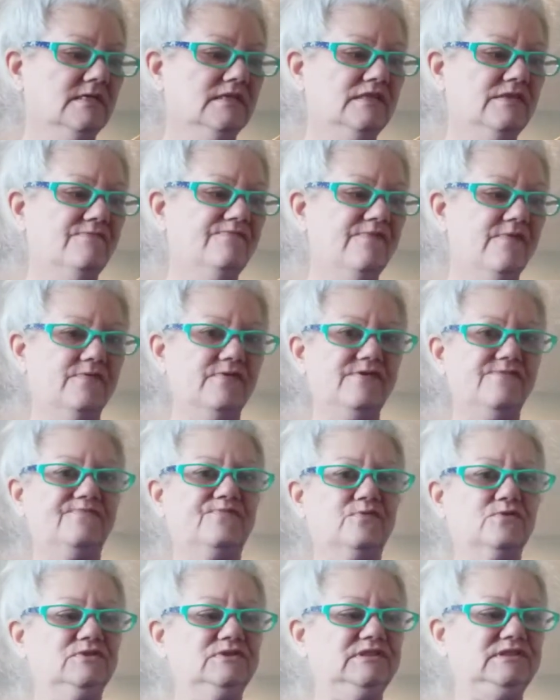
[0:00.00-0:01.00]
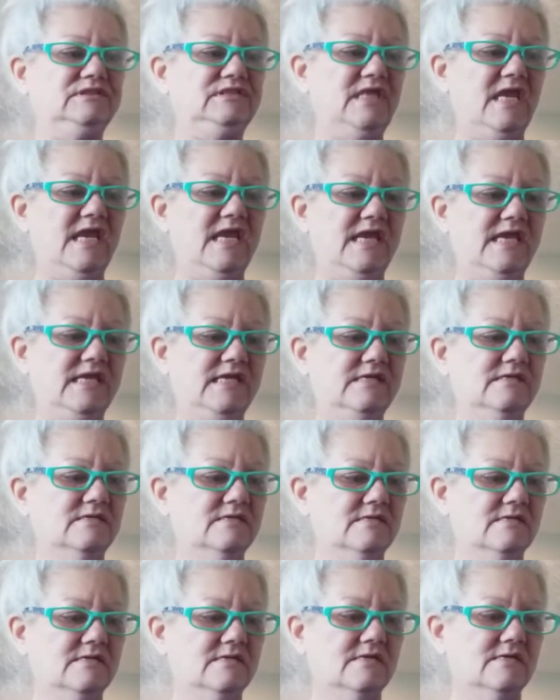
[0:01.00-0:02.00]
the very first day
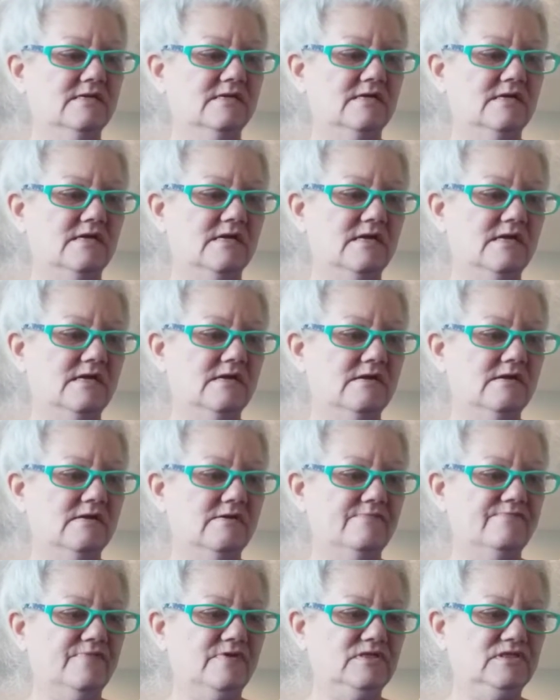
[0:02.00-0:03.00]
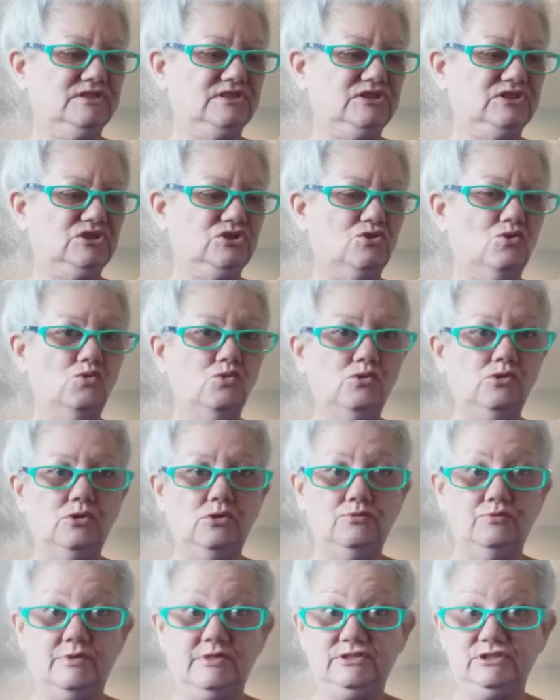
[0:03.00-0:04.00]
of
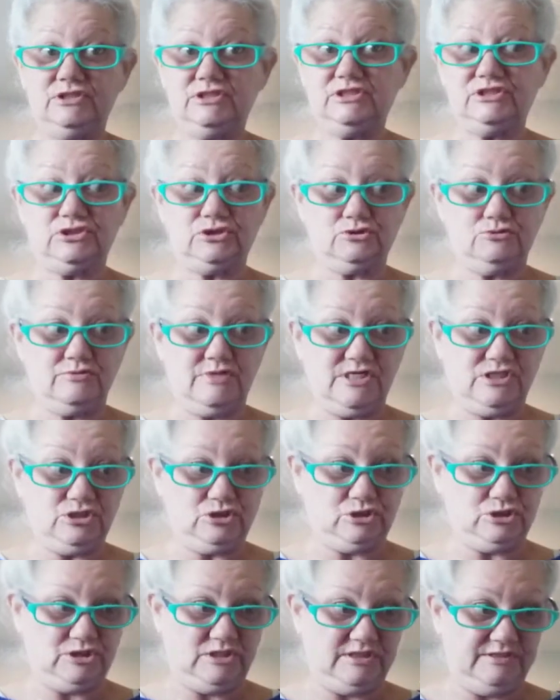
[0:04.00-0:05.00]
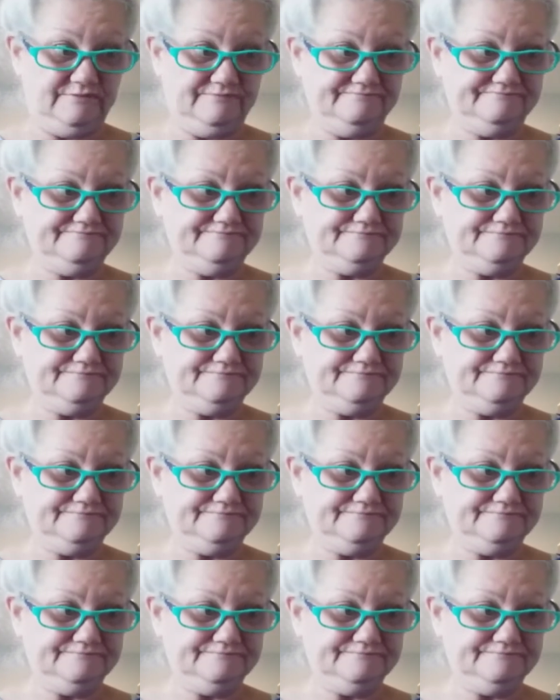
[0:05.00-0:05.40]
school registration